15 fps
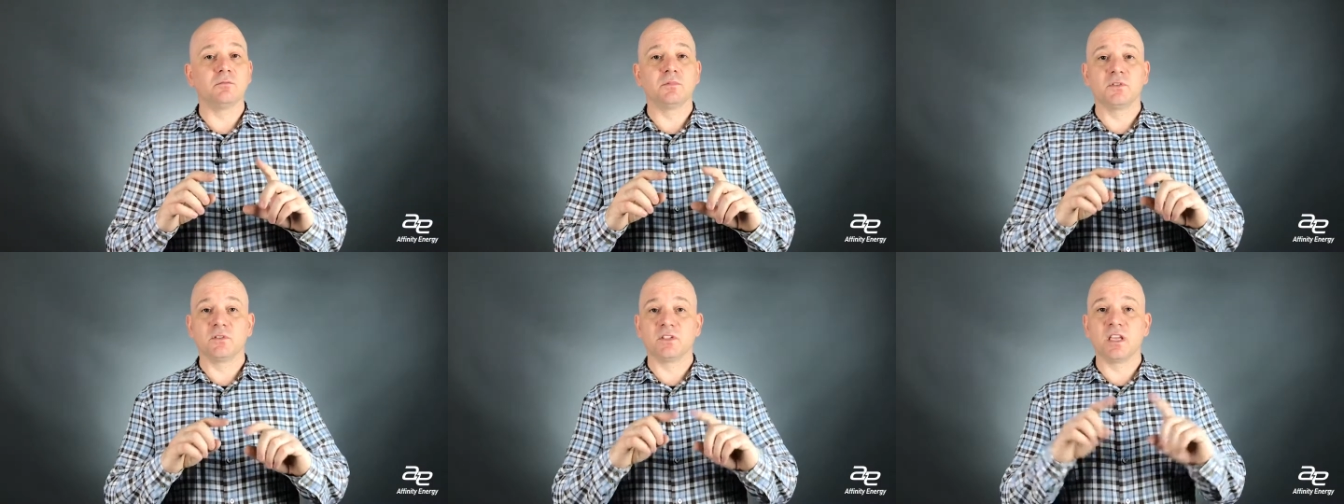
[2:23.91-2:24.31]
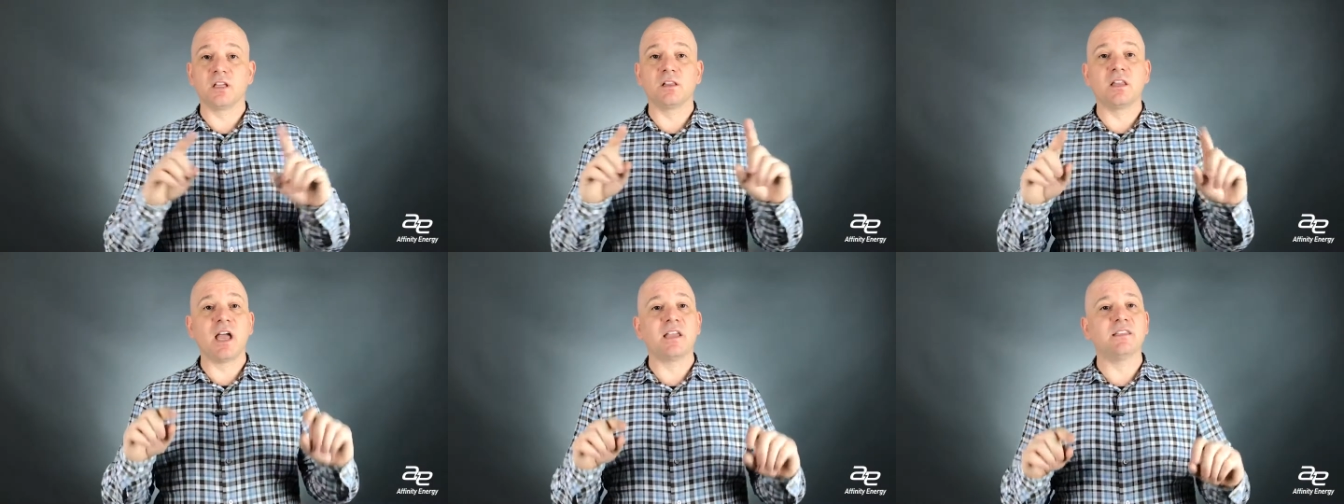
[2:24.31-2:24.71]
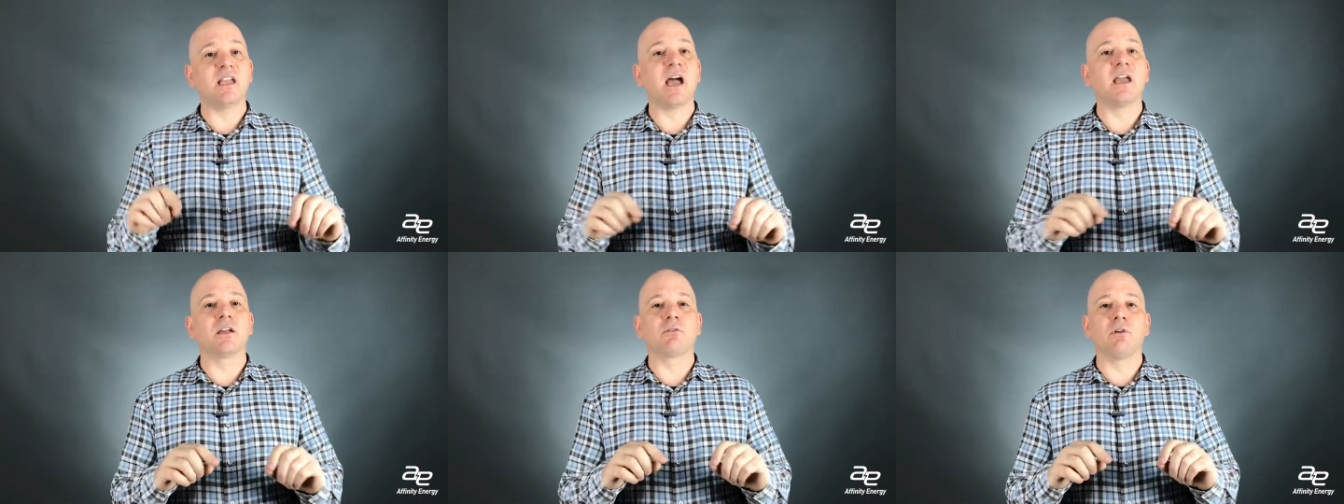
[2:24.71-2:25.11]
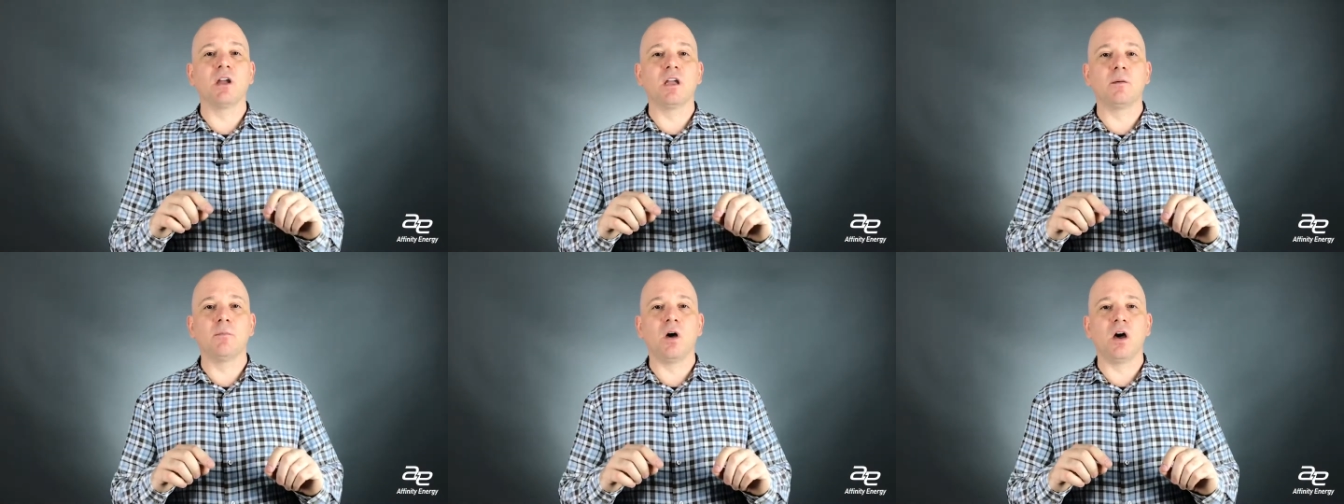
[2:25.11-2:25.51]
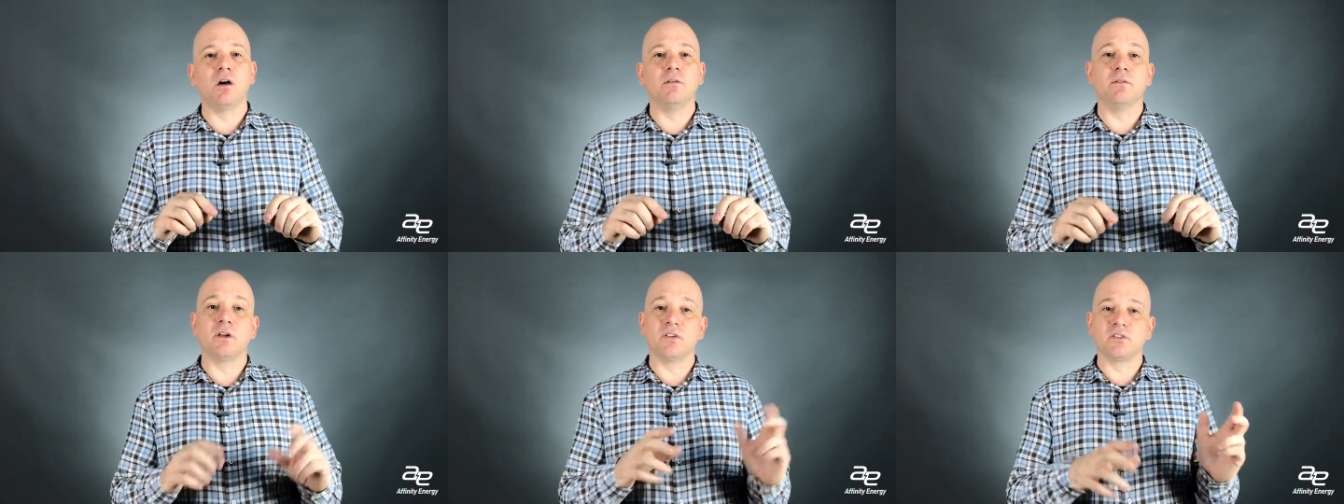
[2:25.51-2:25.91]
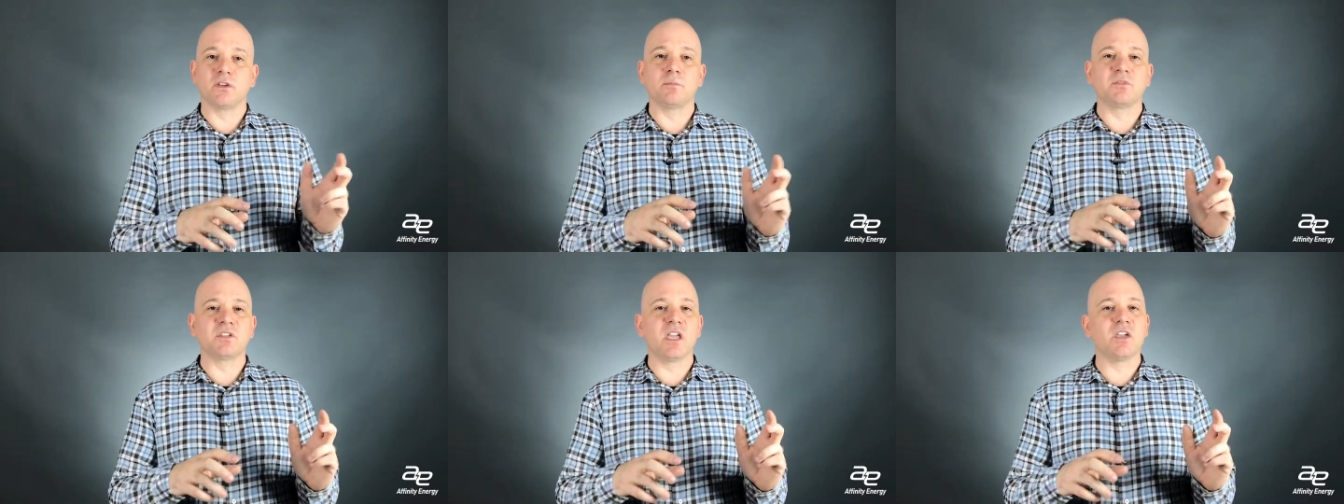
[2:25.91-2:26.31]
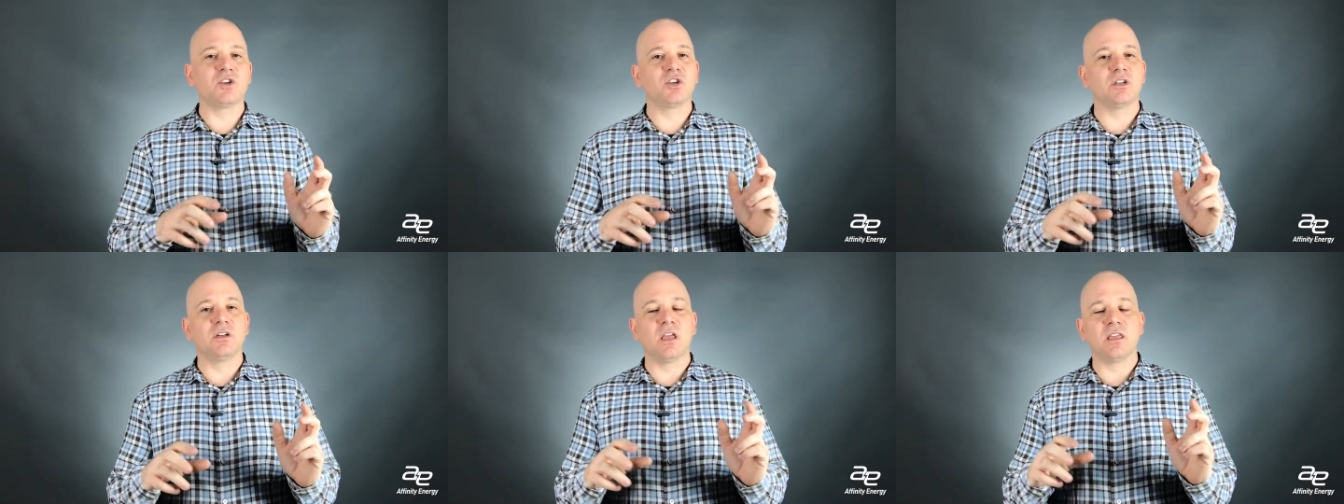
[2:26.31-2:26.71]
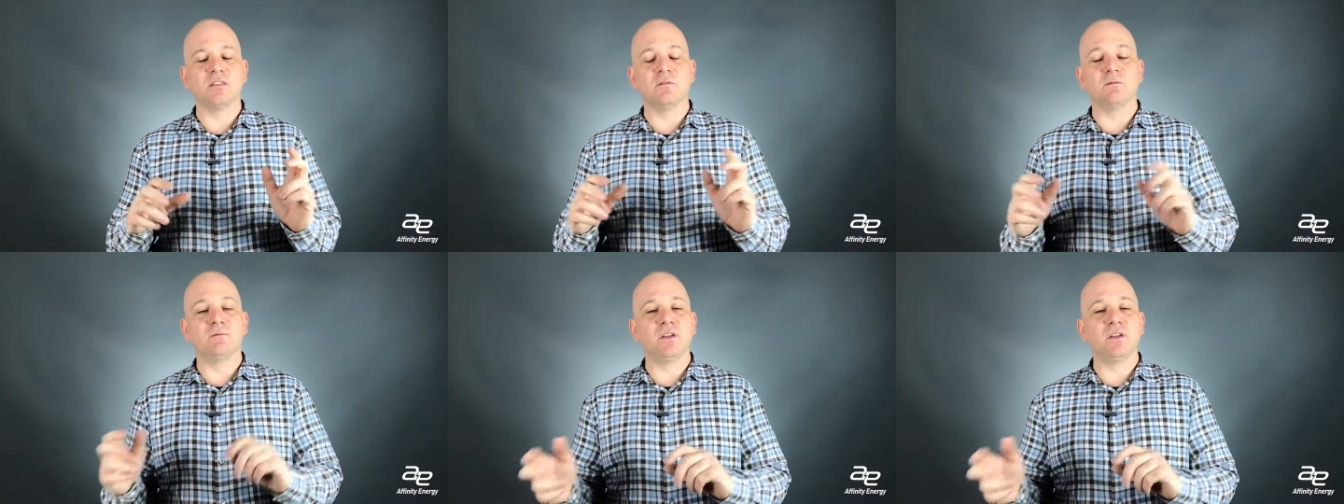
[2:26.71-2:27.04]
single line diagram of a substation and the